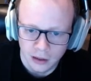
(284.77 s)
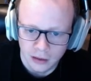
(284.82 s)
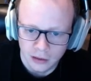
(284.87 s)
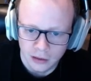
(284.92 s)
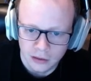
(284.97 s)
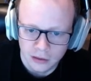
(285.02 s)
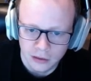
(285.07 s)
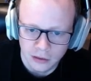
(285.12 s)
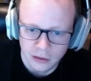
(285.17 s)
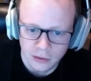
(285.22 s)

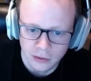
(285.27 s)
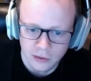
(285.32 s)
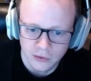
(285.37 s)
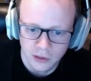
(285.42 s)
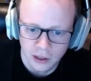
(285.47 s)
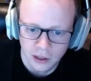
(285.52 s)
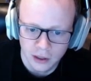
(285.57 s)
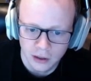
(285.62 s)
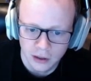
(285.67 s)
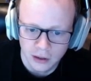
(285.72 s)
so we've
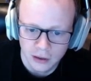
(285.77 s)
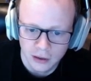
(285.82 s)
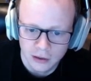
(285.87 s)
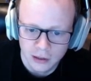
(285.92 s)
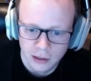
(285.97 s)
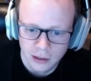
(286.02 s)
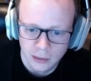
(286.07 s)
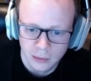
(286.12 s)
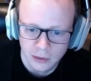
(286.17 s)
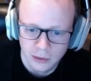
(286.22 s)
got our
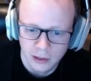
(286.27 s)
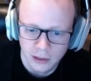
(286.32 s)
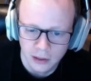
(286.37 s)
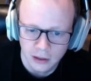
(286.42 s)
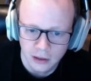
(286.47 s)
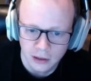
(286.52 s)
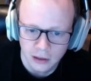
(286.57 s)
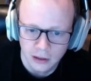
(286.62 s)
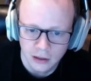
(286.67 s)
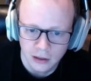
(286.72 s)
template.
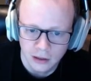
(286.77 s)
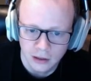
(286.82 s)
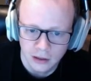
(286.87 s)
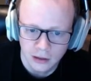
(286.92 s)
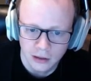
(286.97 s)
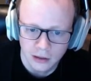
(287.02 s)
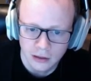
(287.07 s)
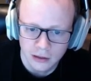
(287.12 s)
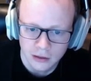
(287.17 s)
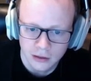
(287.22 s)

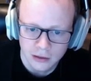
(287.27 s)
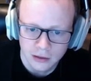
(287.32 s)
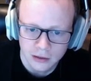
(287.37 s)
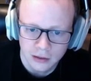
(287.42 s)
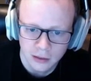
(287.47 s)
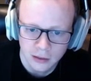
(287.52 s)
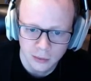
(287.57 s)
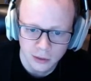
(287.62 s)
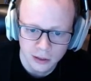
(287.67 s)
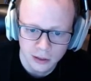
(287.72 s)
This
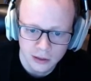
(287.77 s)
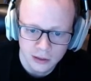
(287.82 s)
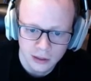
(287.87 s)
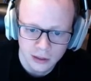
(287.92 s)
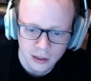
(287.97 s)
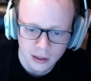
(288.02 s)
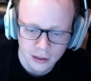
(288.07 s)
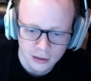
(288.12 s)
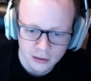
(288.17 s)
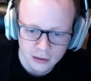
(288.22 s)
template
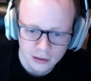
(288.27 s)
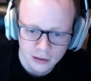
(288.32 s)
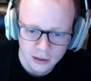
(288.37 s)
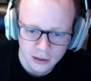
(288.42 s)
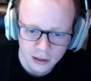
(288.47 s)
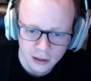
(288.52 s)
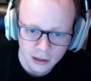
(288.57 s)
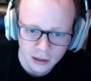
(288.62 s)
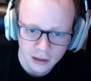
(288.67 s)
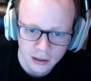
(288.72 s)
sucks,
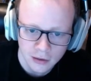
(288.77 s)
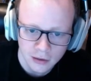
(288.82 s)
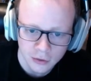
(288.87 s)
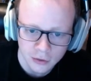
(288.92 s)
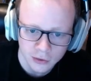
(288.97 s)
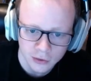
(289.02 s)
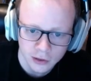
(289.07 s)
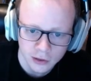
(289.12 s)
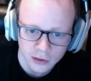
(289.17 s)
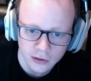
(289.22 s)
and
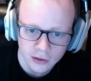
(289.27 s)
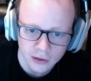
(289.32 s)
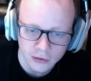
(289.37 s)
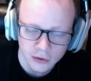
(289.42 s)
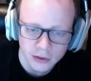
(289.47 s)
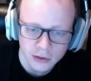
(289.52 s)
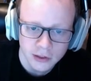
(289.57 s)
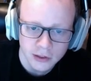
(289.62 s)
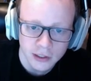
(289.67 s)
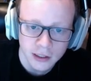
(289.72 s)
hopefully you'd
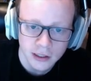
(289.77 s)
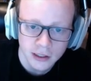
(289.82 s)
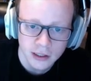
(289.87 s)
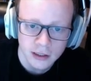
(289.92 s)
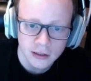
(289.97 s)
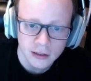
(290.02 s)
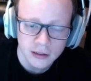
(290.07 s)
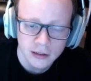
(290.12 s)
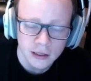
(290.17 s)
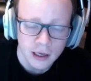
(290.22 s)
never send
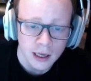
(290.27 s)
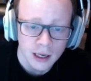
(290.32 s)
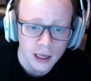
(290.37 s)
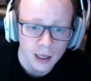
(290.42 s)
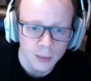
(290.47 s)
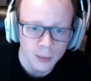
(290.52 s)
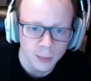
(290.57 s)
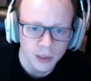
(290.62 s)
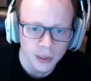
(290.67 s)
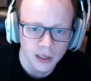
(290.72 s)
this,
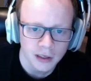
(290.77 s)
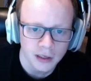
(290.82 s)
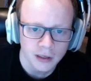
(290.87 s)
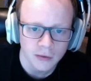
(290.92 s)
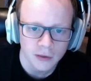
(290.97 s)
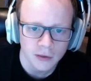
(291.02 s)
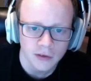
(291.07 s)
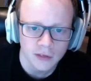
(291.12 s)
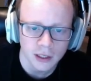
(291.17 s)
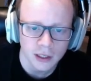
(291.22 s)
but
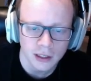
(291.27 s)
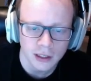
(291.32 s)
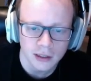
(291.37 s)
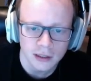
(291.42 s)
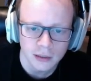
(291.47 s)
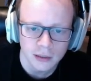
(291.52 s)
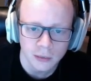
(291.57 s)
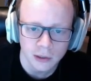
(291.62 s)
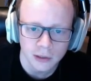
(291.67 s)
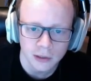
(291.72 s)
we've got a
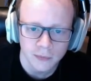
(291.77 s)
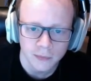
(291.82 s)
template.